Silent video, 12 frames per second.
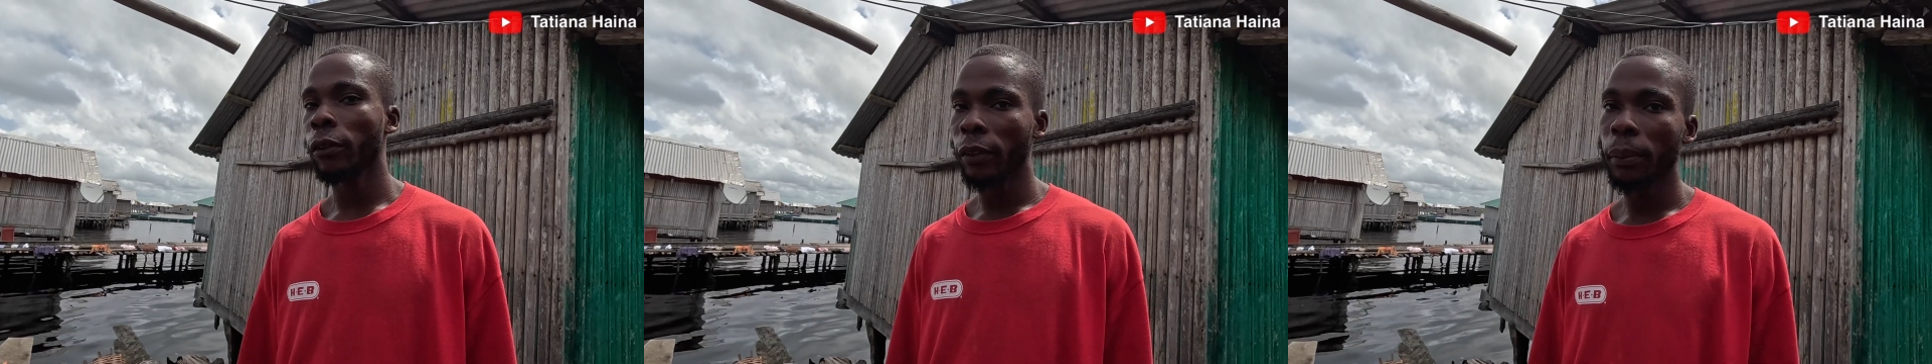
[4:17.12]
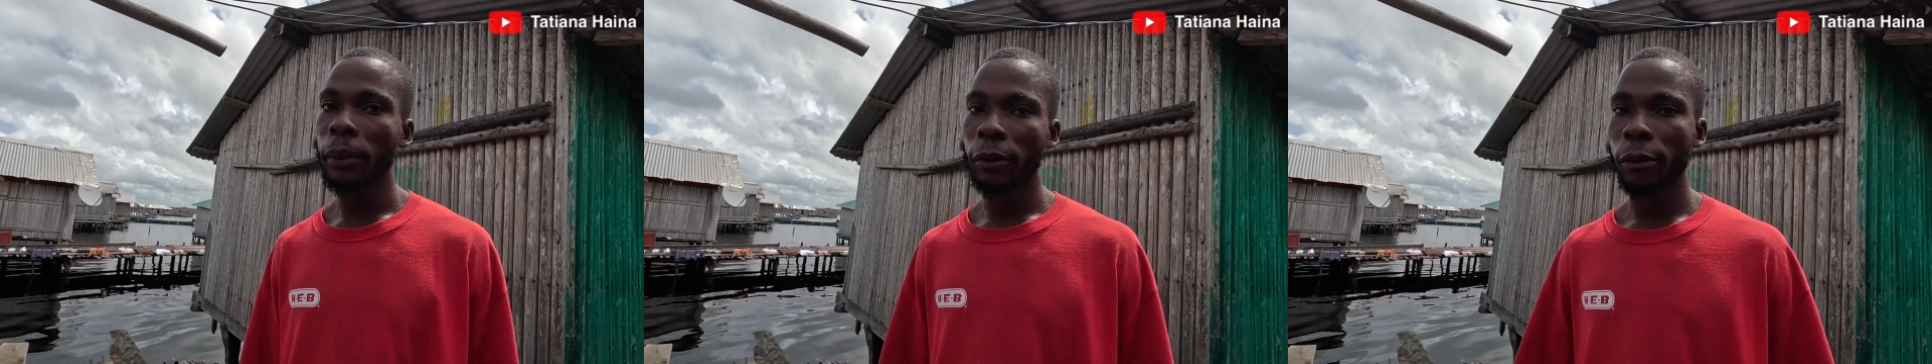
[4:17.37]
of
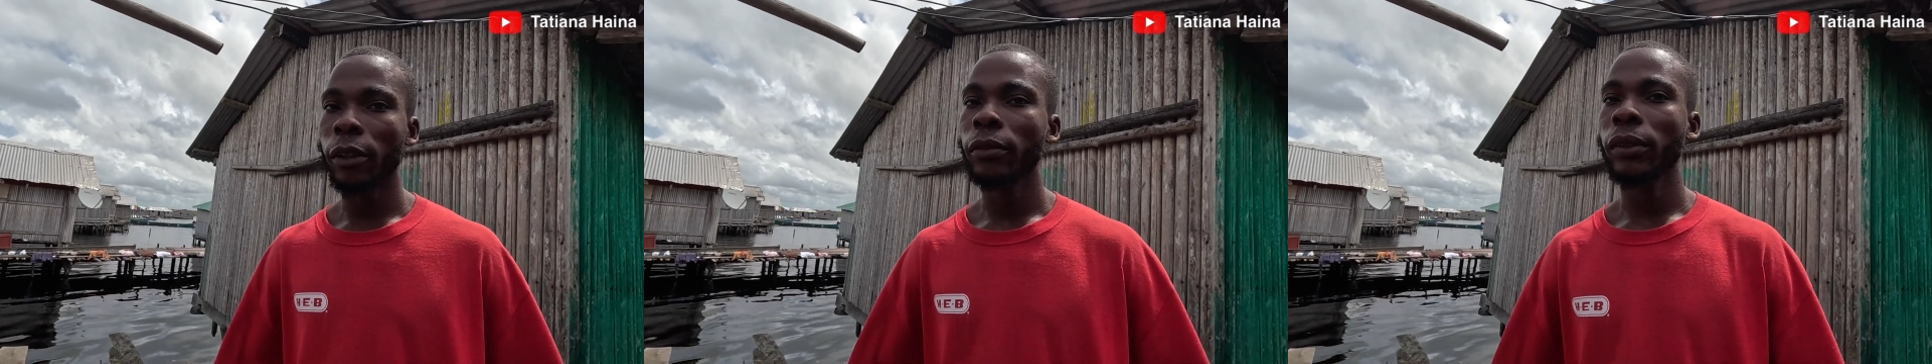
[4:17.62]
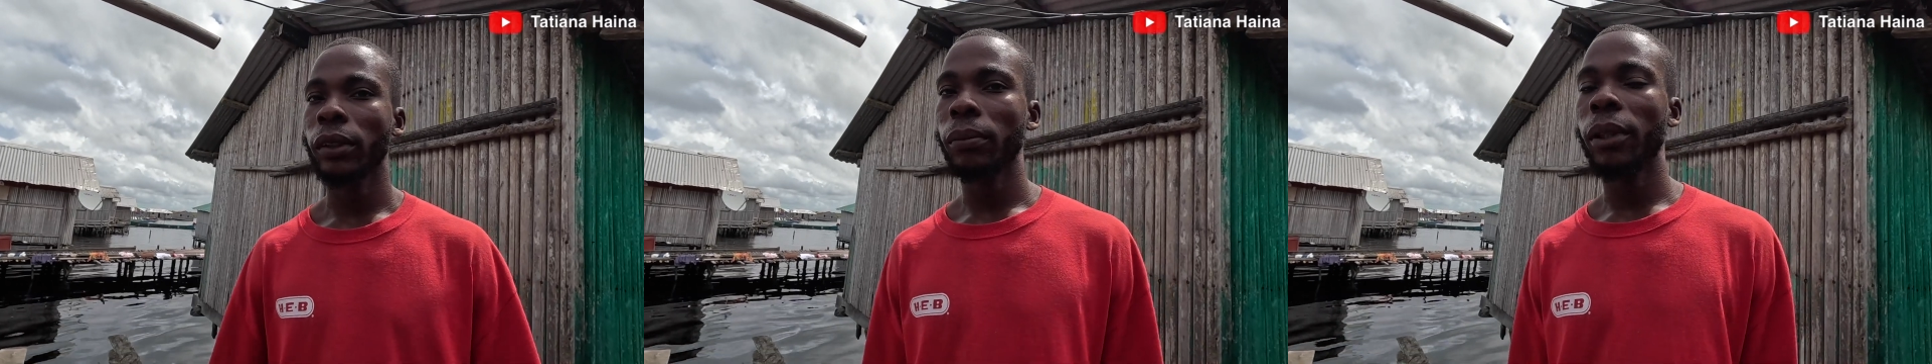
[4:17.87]
them
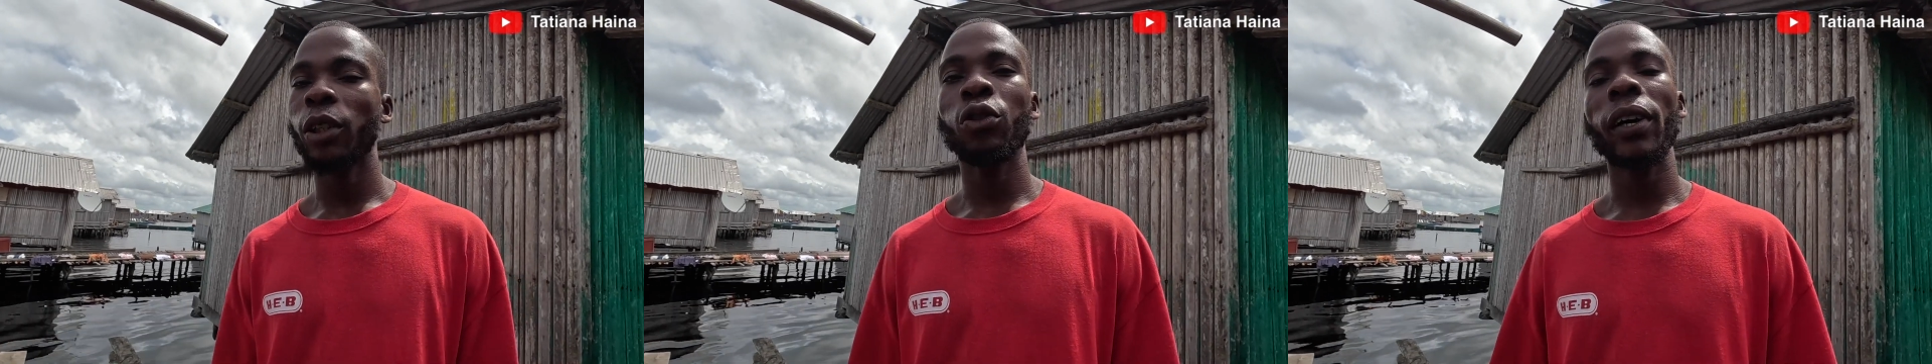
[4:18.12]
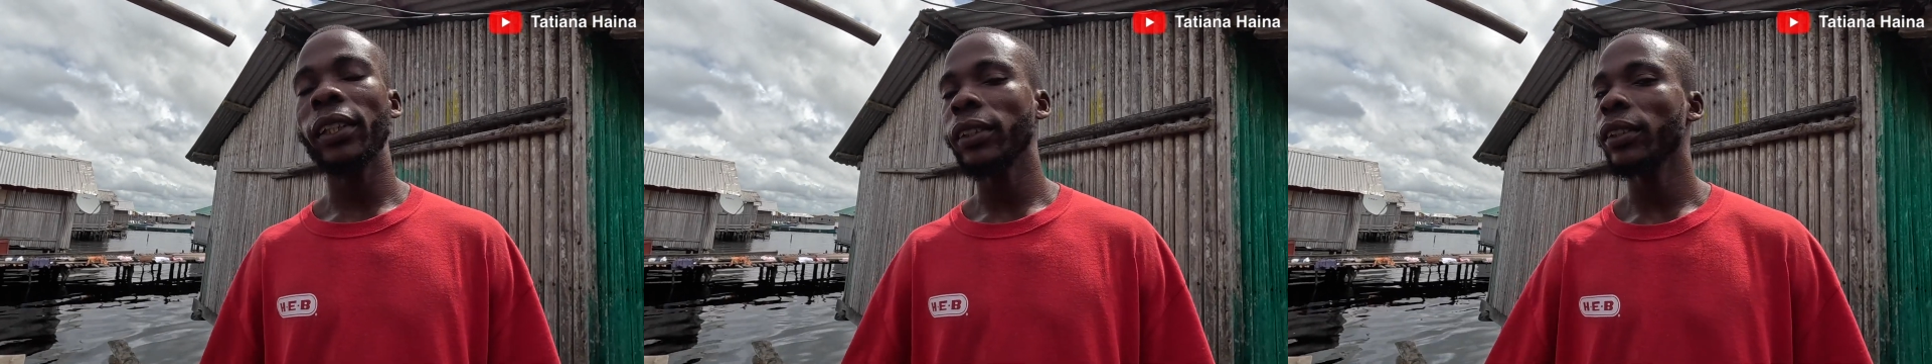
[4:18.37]
involved. But
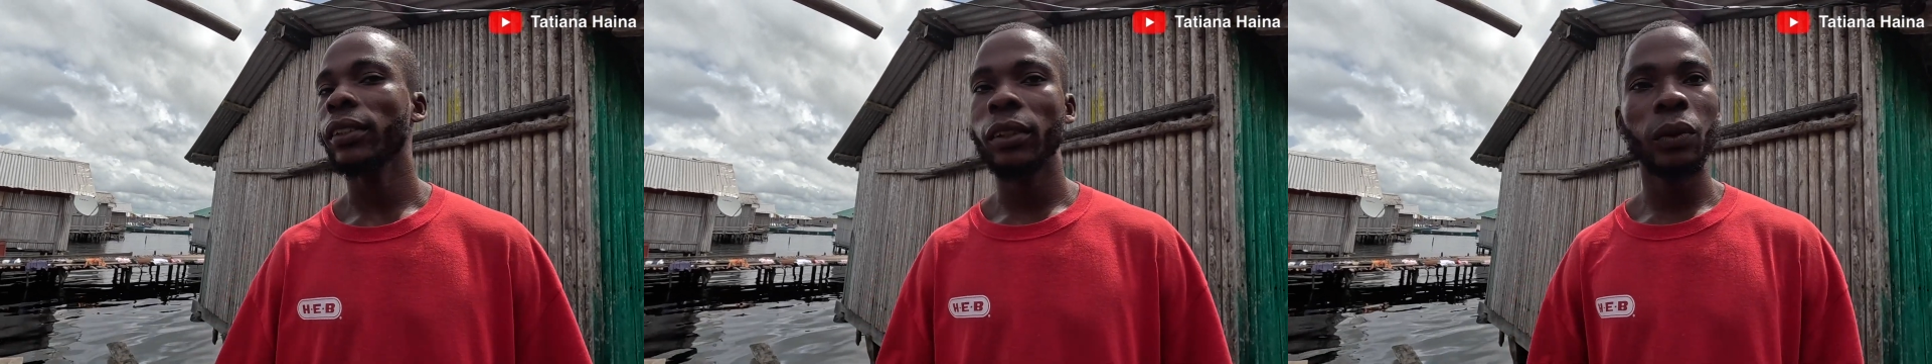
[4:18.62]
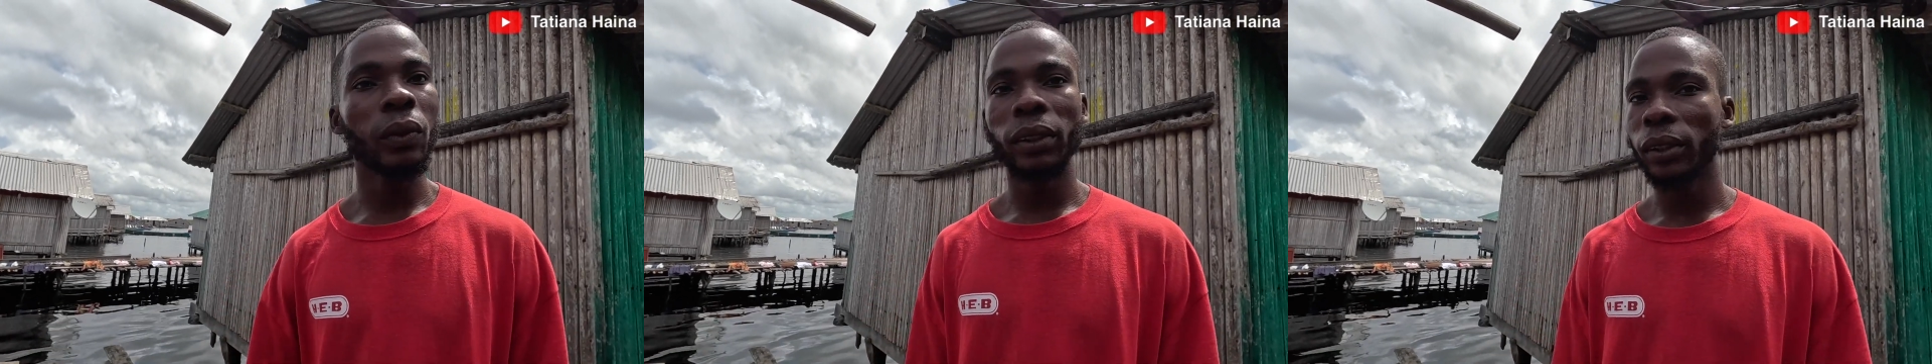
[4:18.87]
dry season,
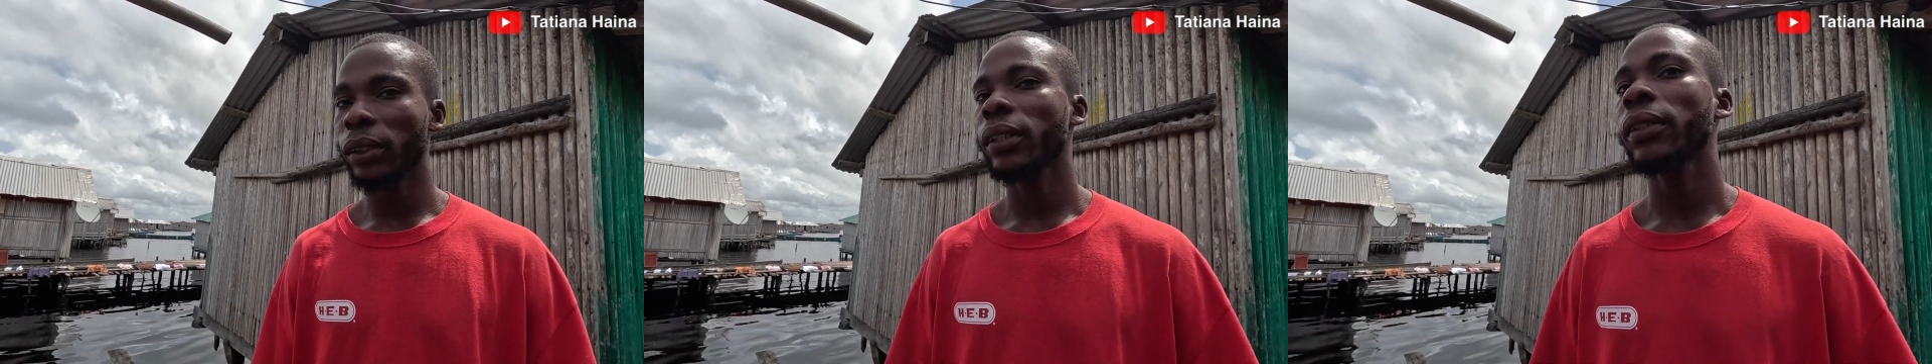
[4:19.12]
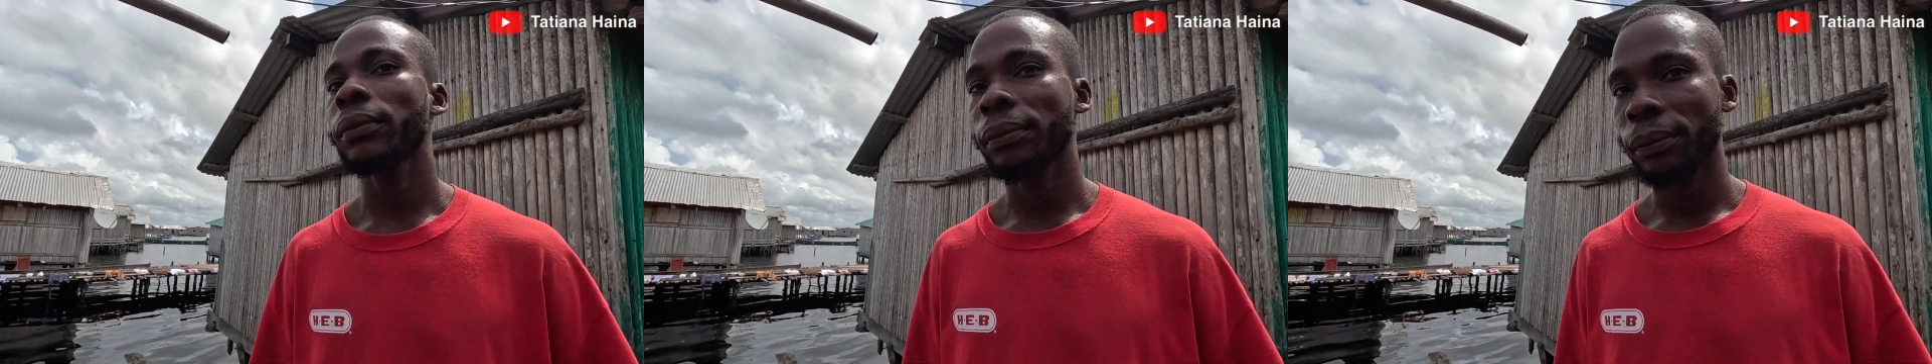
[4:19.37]
you won't see them.